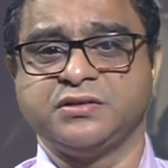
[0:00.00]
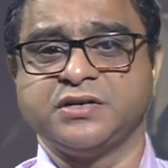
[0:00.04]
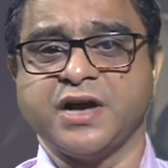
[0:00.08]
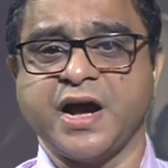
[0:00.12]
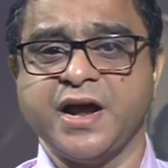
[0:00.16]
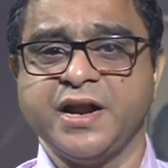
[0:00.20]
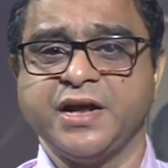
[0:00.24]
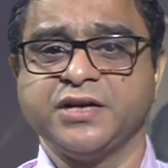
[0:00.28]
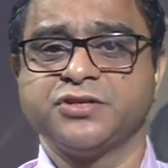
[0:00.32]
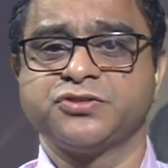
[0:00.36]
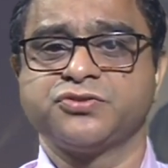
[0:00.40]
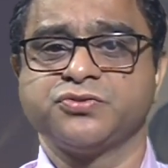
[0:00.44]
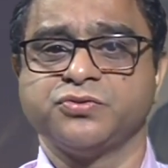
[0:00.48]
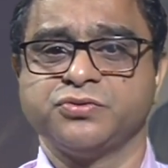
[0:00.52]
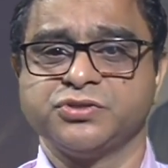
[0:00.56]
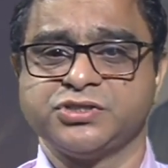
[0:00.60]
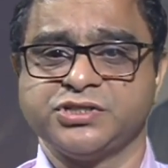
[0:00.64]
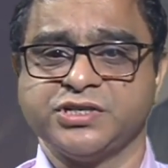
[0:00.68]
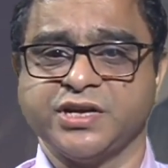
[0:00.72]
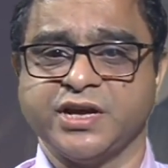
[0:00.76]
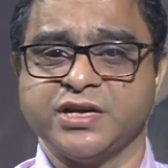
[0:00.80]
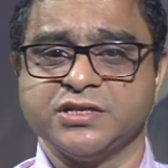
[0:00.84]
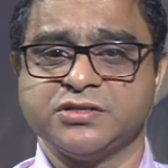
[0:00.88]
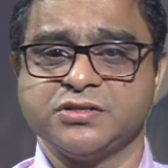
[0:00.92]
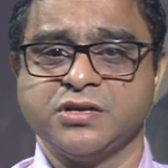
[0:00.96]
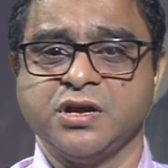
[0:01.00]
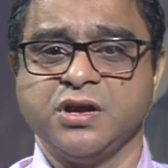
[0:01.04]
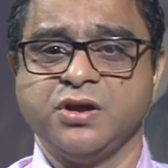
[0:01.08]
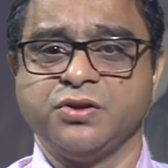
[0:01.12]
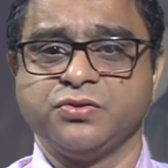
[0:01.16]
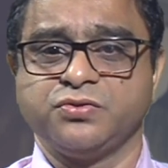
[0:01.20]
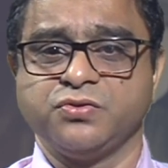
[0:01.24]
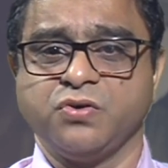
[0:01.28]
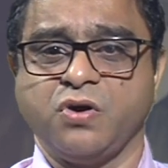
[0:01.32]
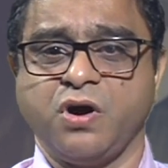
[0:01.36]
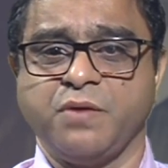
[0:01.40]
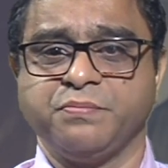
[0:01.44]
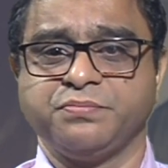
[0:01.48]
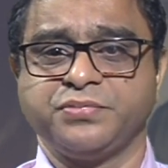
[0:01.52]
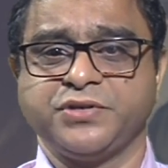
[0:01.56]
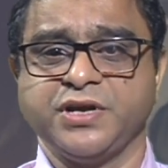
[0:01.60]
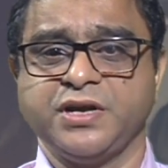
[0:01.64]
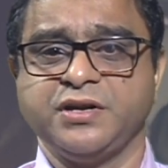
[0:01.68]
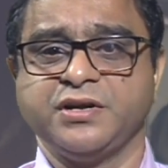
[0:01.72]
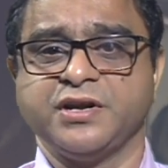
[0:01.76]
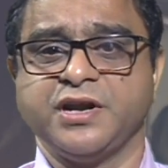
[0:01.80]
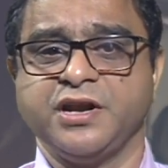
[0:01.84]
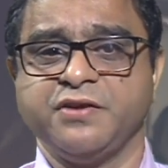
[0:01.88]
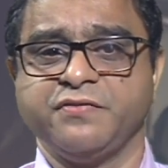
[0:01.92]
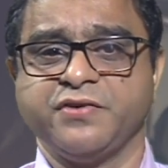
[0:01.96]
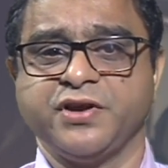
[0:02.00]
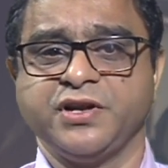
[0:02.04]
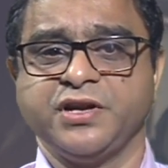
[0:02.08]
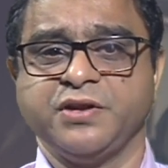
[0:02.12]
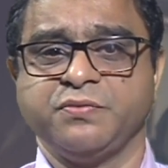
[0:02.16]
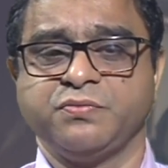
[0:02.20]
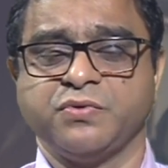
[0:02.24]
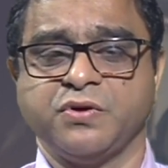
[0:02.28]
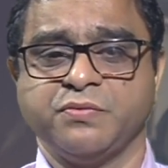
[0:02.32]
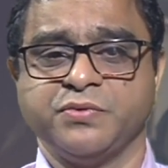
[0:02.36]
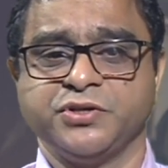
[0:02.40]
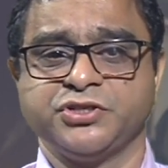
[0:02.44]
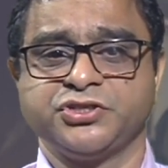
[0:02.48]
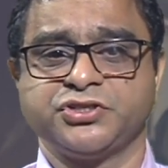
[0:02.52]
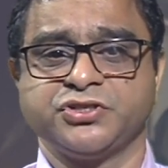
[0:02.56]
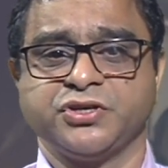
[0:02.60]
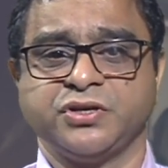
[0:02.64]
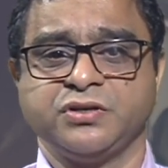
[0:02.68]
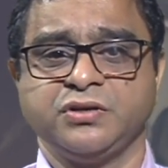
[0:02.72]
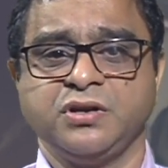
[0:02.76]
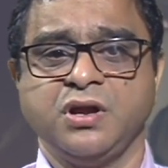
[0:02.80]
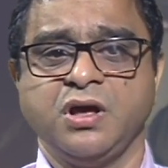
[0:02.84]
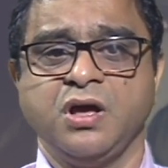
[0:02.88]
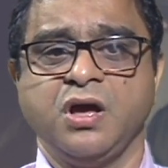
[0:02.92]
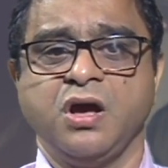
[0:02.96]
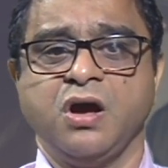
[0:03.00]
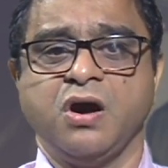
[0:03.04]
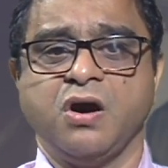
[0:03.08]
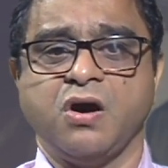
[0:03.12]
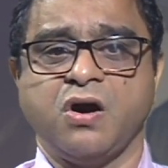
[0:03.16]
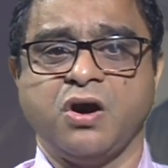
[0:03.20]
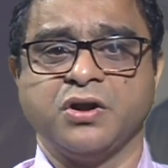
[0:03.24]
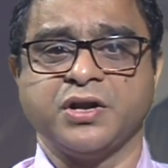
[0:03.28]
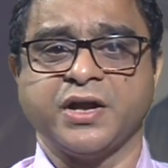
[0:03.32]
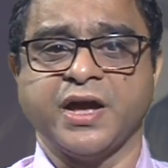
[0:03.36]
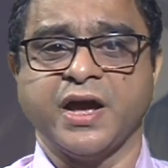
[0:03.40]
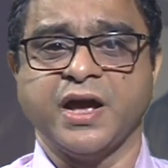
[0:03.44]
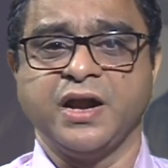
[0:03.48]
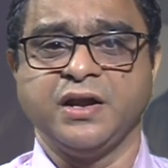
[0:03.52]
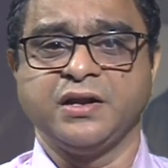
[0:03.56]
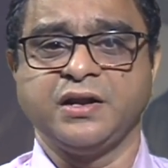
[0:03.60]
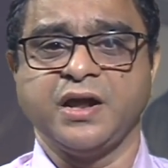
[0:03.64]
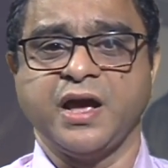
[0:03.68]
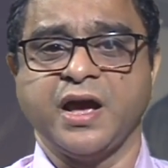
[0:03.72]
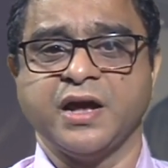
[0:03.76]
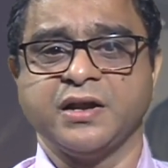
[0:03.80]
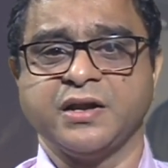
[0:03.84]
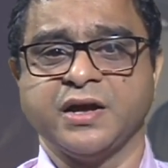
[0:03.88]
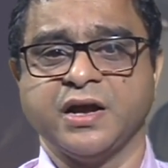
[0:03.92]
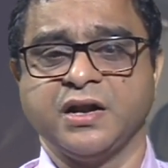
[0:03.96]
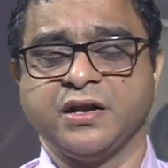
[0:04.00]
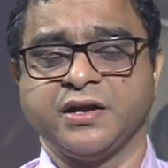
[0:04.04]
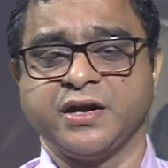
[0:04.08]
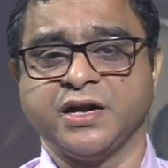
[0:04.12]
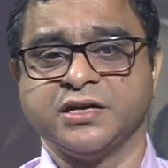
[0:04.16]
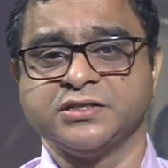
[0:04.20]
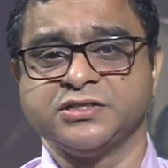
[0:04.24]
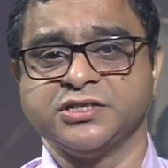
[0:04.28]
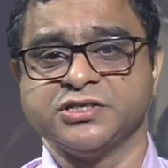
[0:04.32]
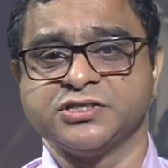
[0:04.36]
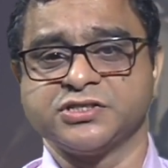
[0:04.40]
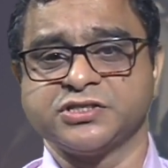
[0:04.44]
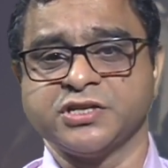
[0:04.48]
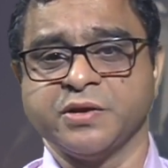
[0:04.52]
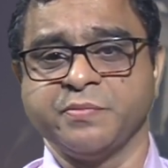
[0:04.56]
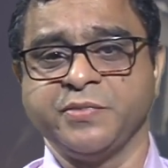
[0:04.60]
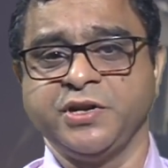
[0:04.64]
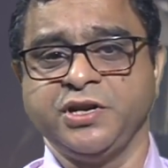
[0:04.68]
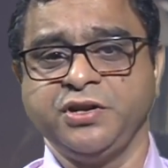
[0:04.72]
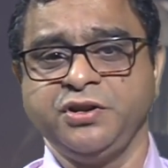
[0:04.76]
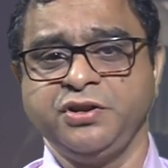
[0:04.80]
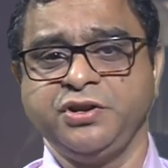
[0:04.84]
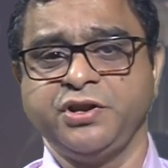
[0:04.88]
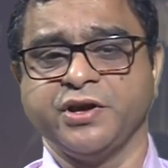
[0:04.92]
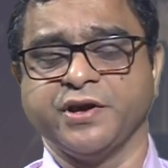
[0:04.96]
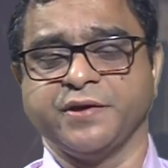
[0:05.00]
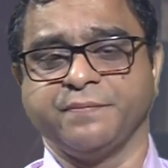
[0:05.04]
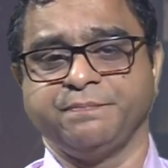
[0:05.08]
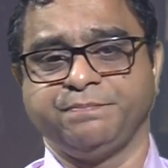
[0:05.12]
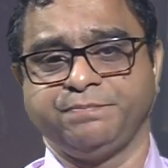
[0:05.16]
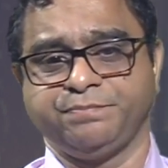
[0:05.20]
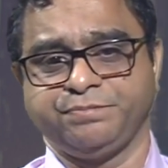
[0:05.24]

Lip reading: direct sources to obtain relevant information on health and healthcare system in India.